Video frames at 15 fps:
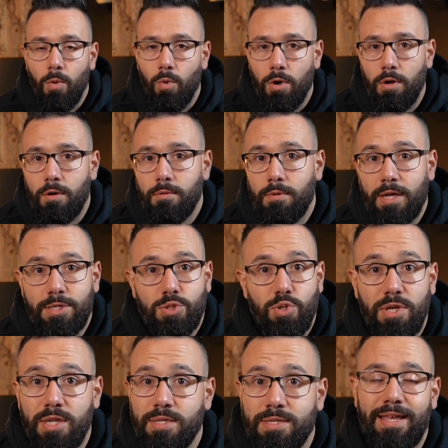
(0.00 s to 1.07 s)
Well, as
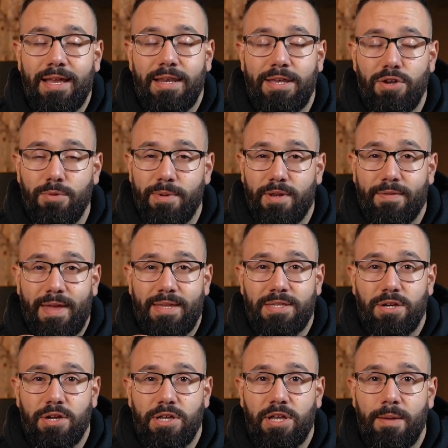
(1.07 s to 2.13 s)
soon as a little bit of that started